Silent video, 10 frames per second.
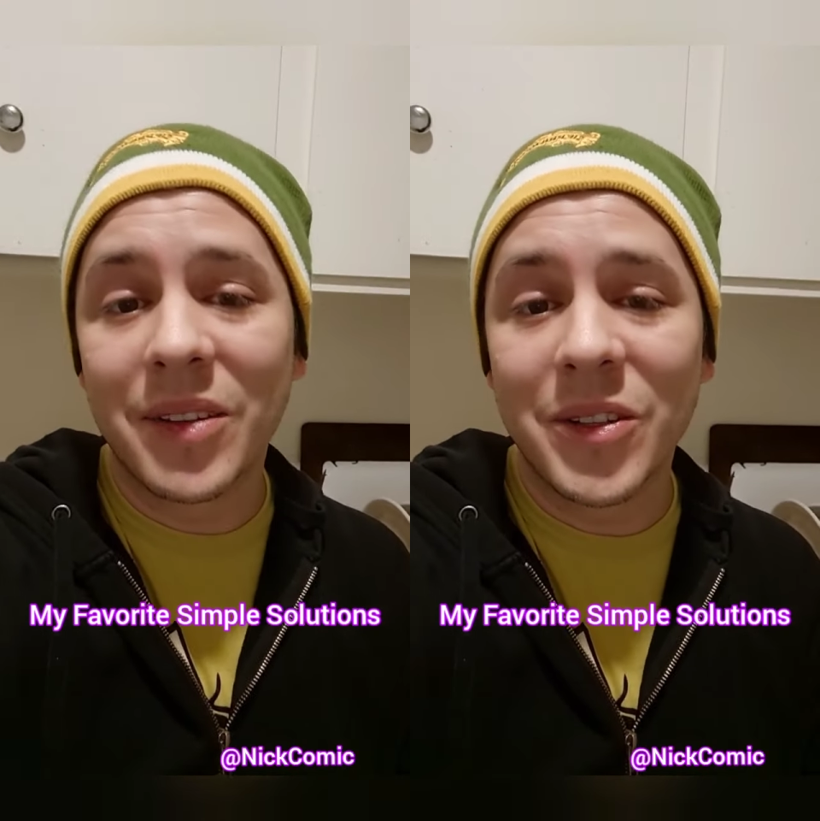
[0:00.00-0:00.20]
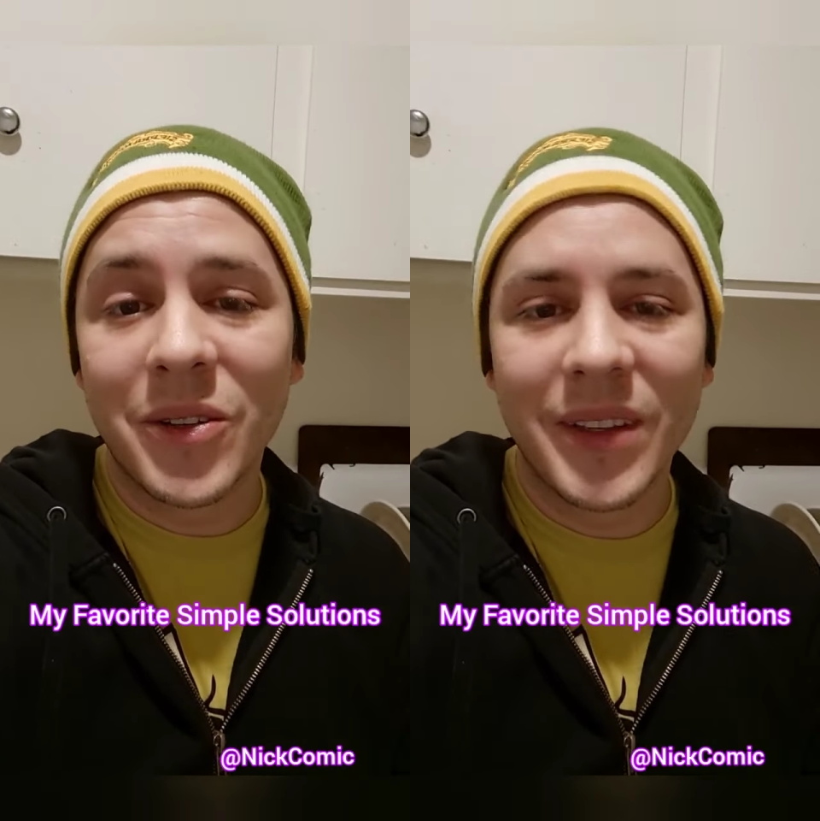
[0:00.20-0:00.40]

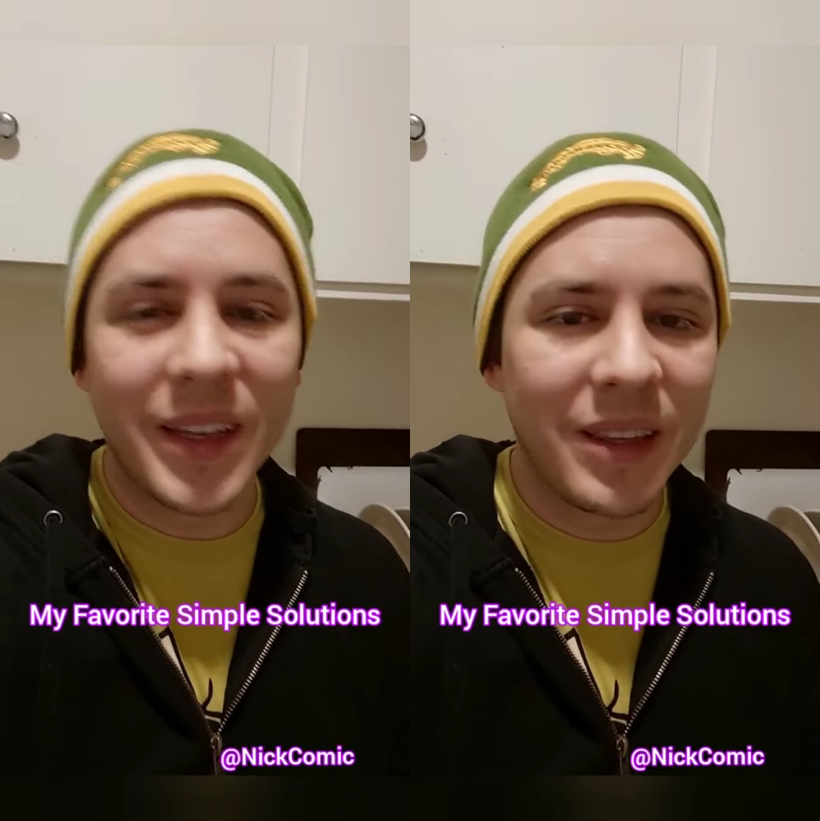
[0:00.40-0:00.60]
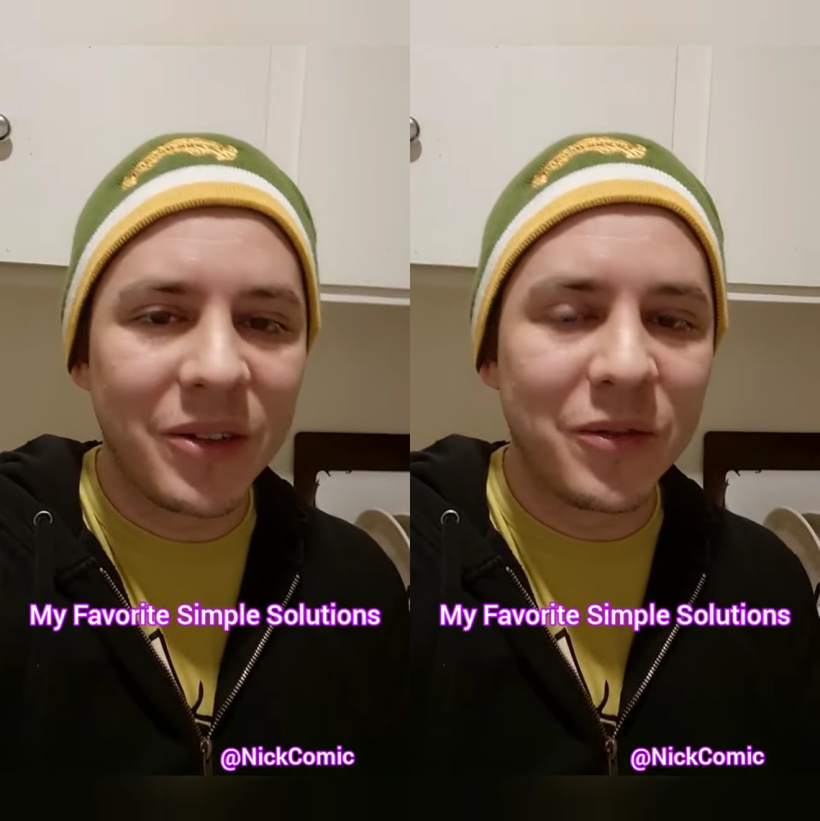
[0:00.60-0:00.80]
enjoyed
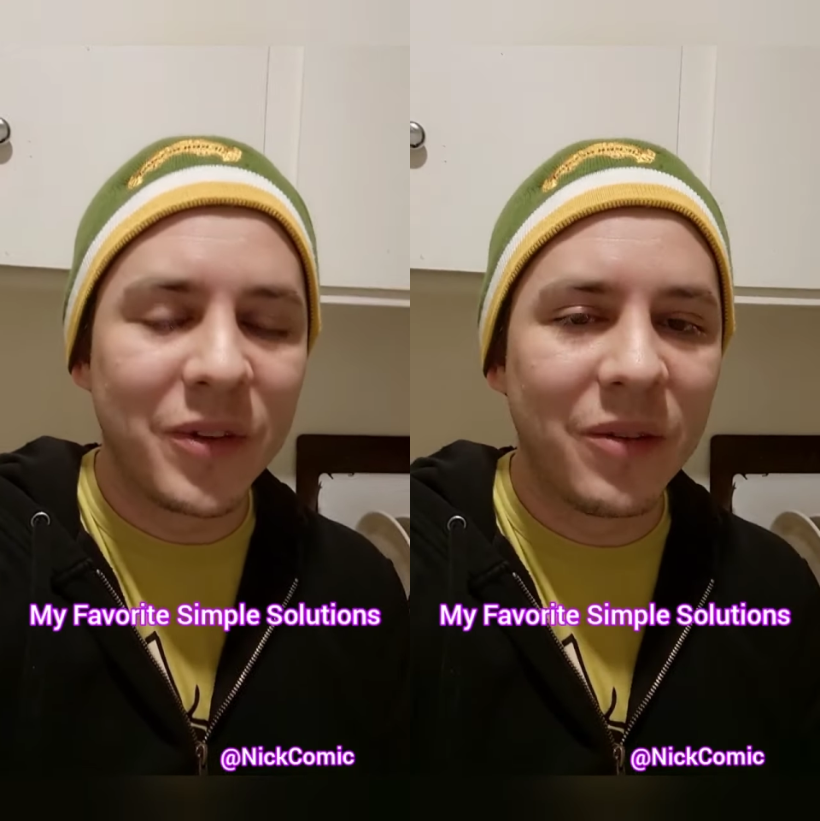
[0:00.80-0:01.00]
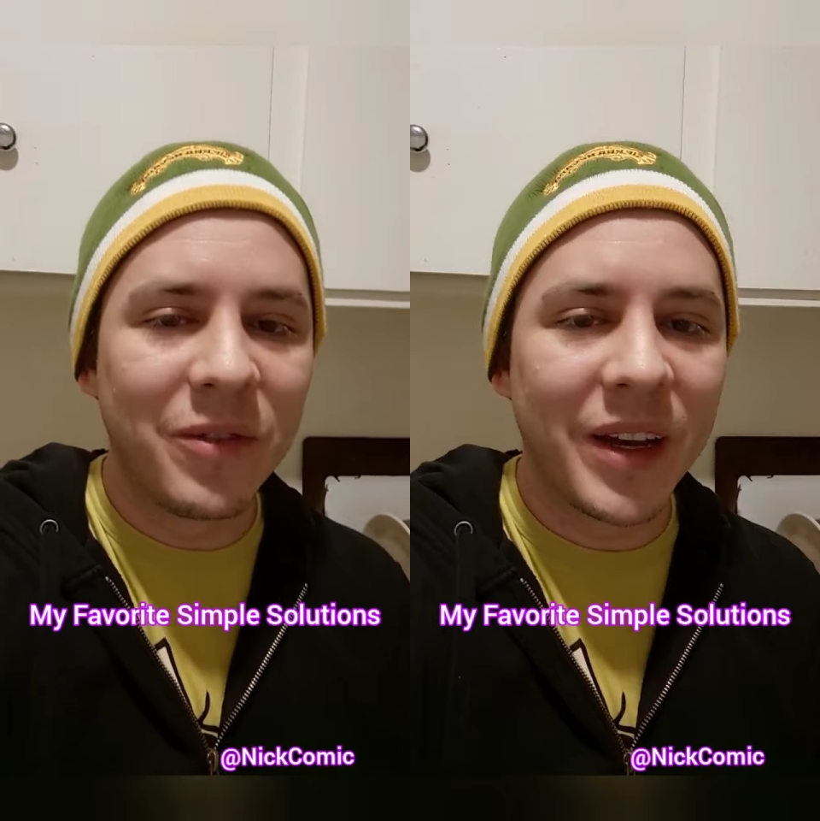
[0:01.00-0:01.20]
that little
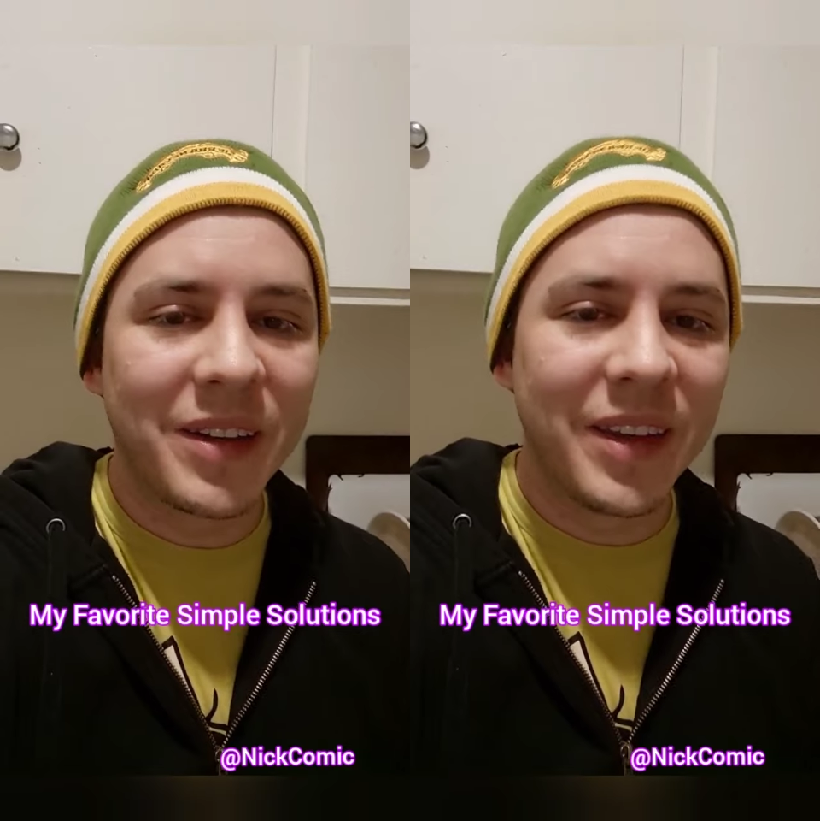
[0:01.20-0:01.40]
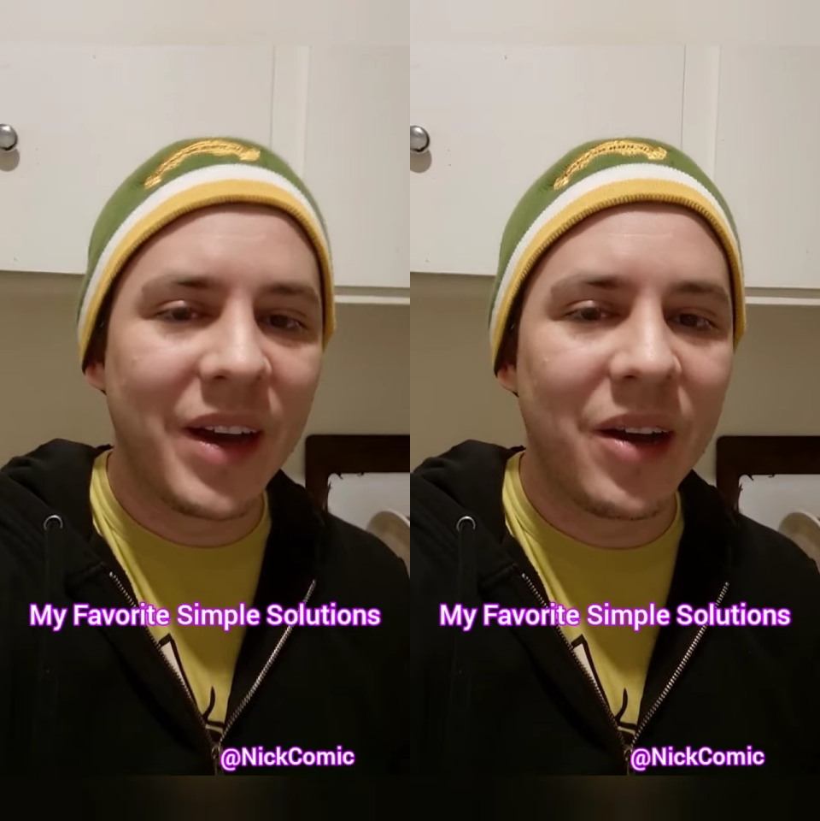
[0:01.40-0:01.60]
fun fact
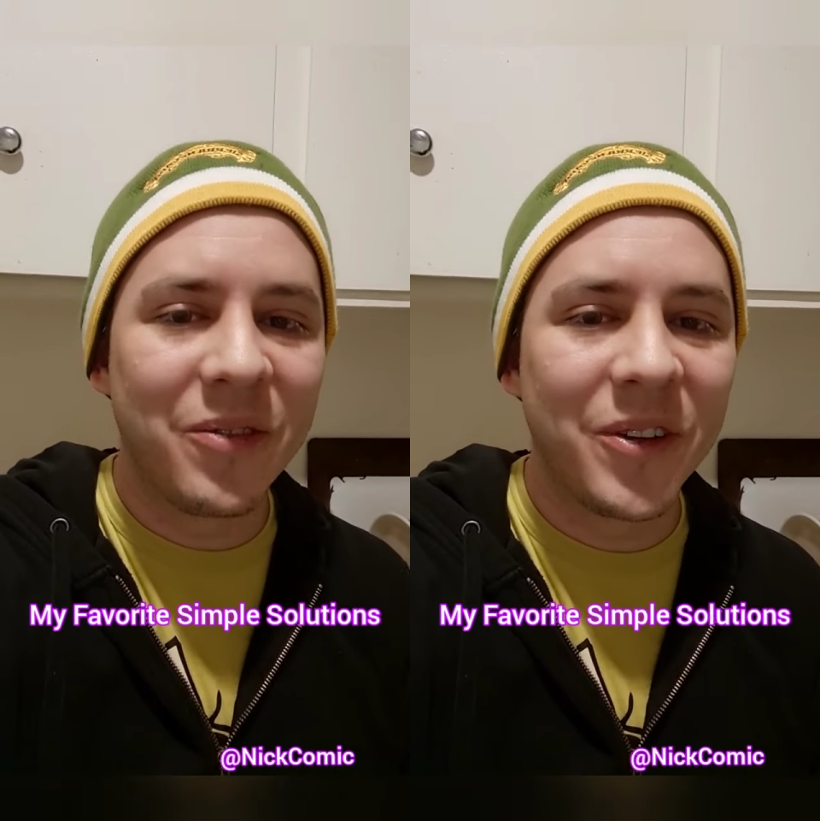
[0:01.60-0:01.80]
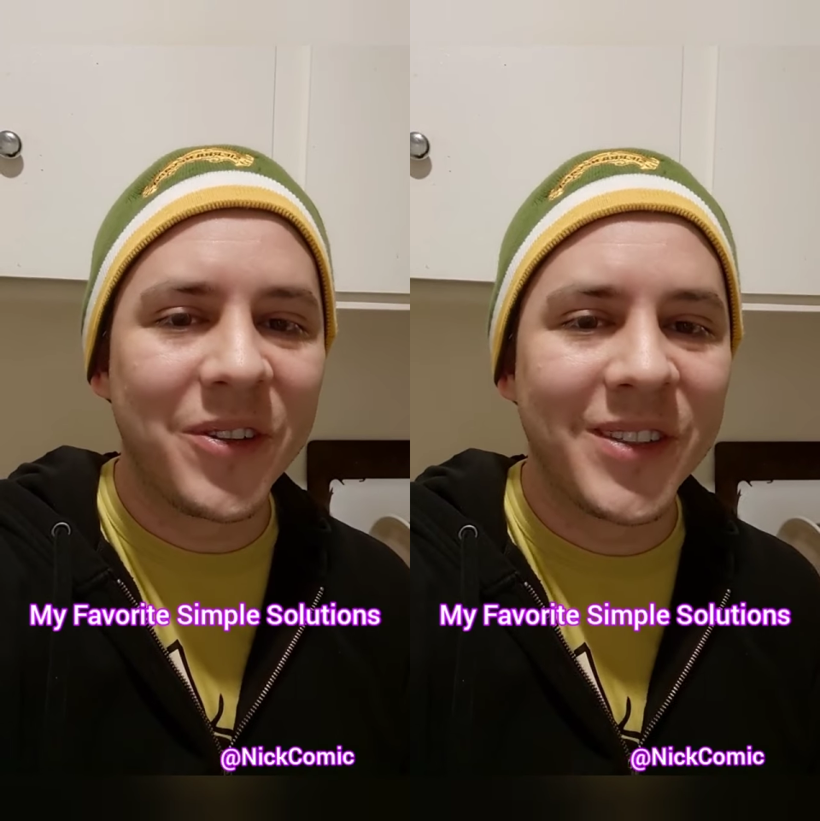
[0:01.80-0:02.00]
of The
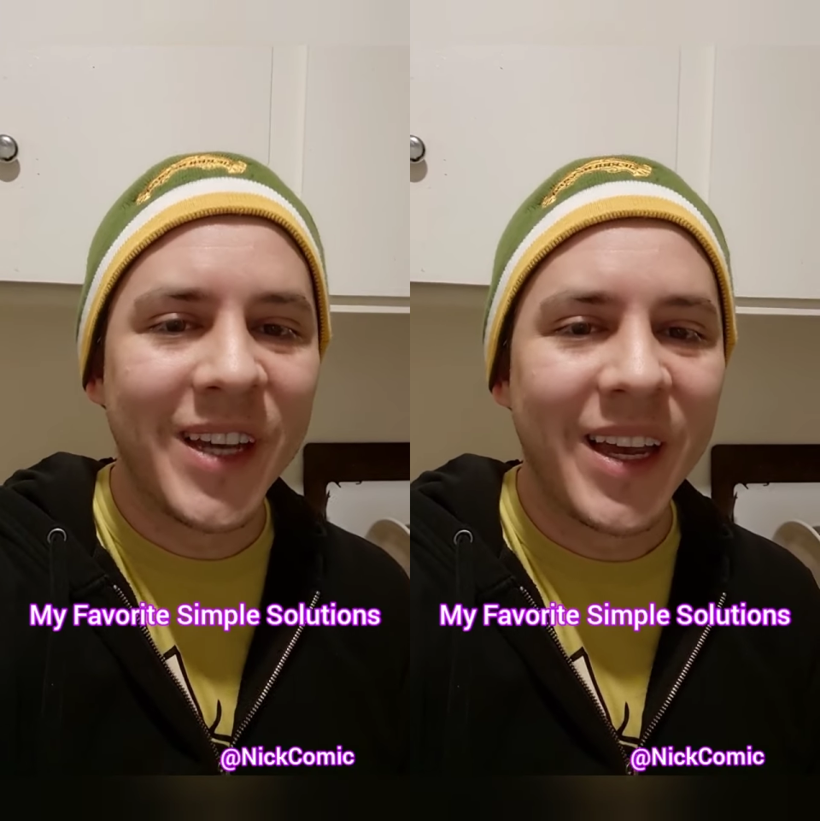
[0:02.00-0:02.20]
Office.